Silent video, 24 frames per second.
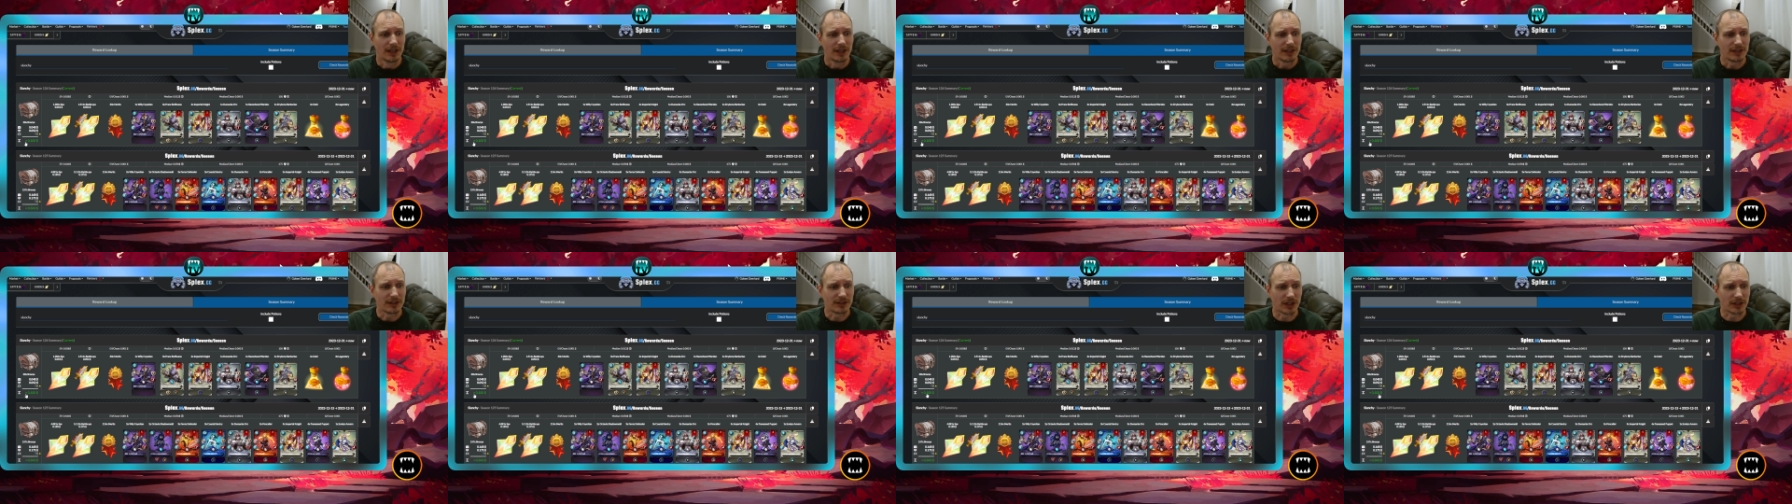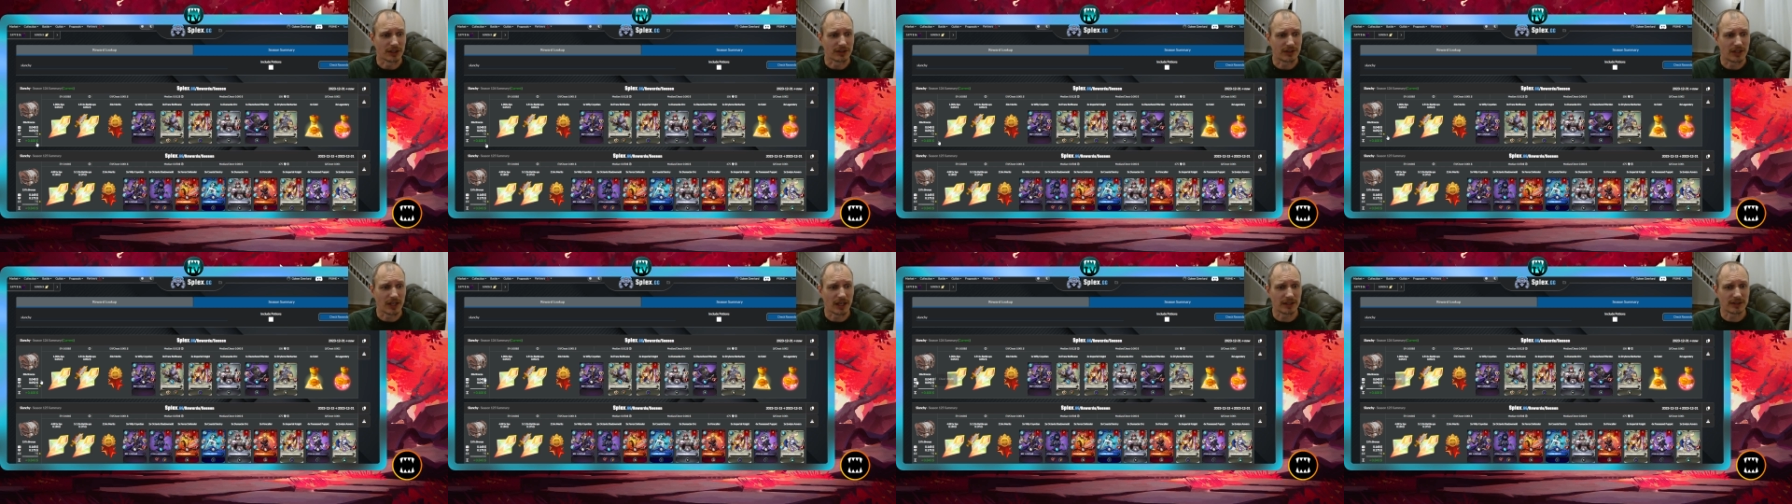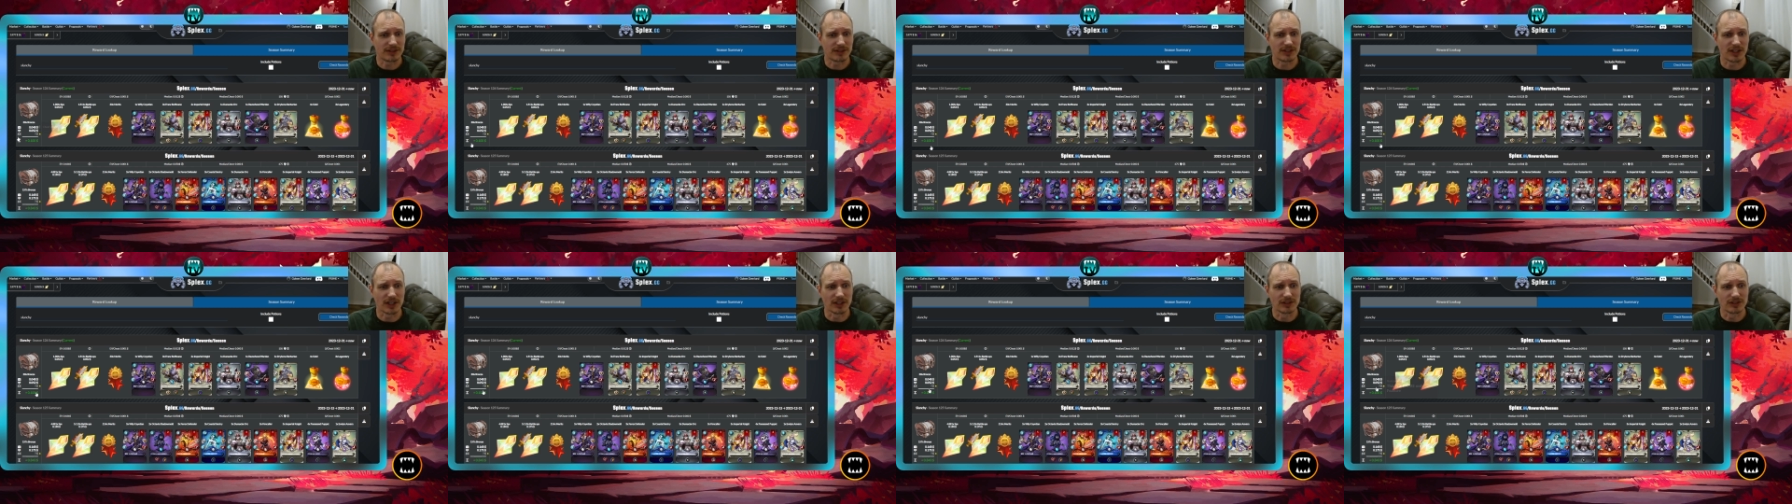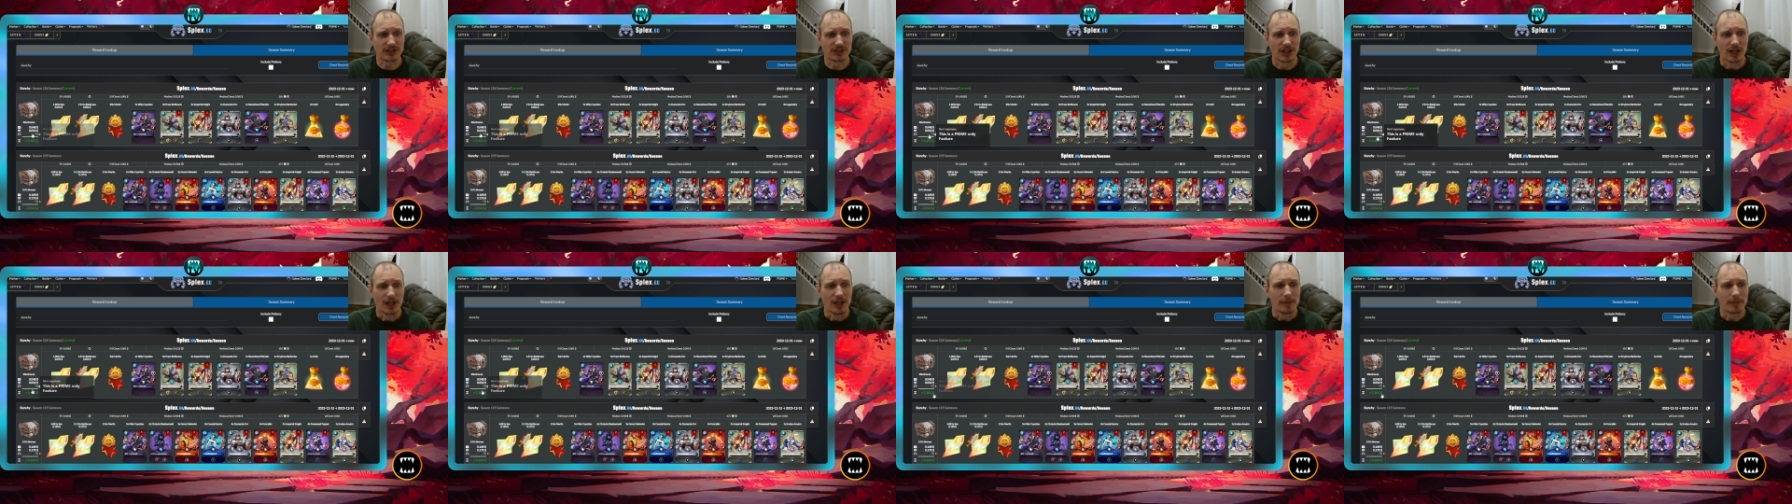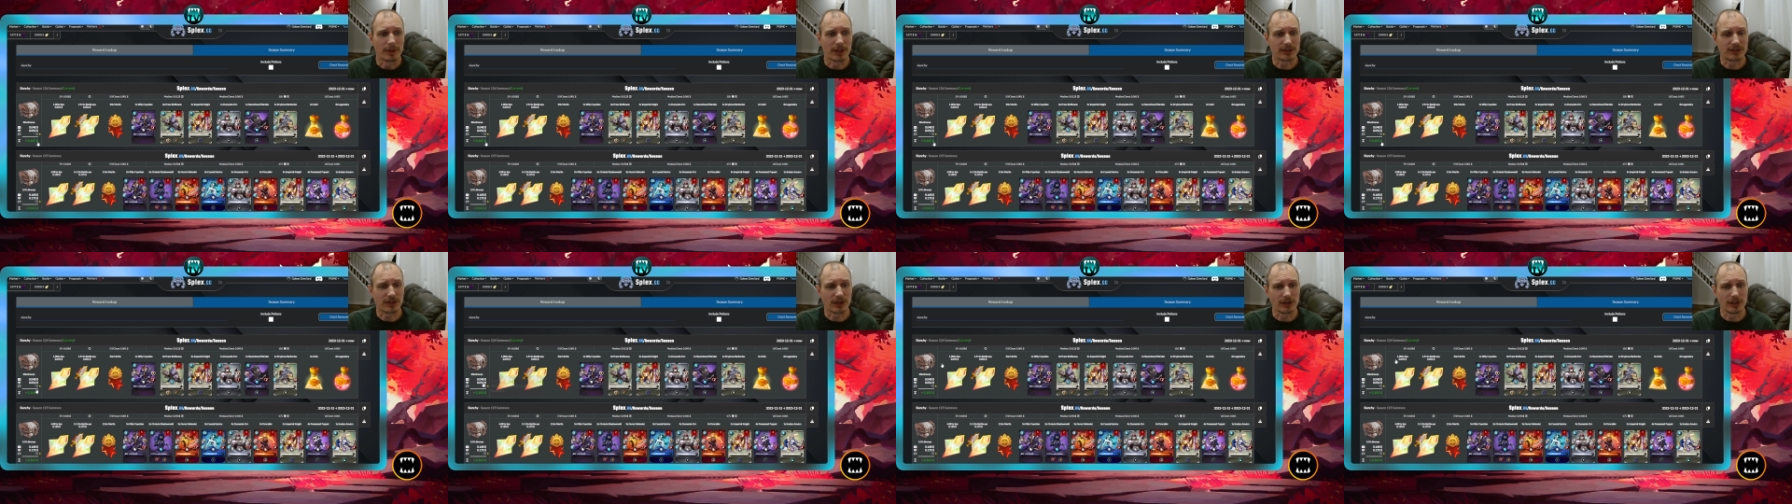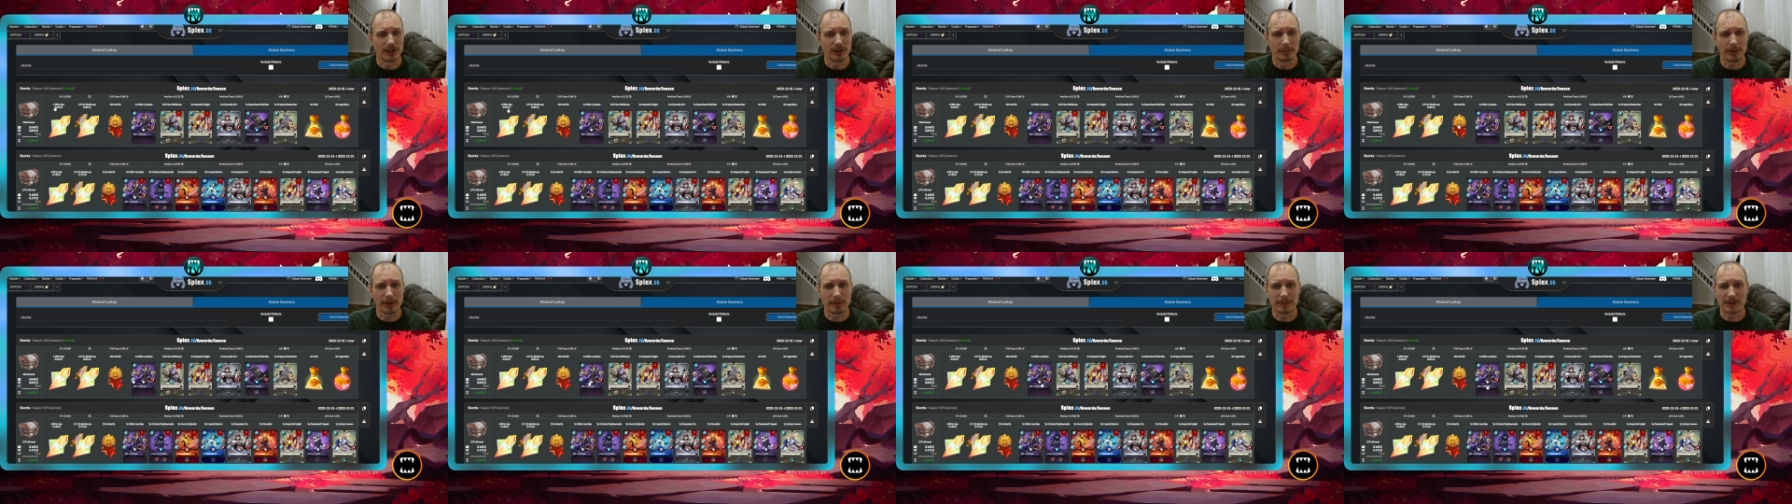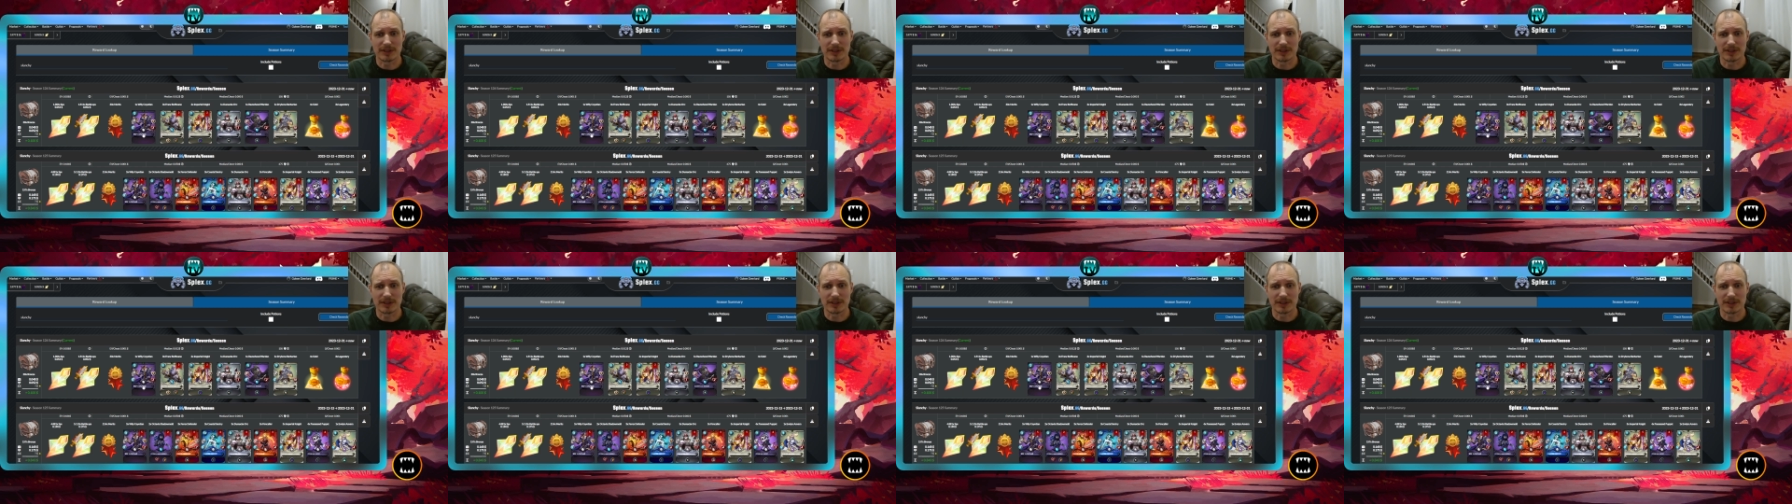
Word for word: he's got 10 cents, but it's a little bit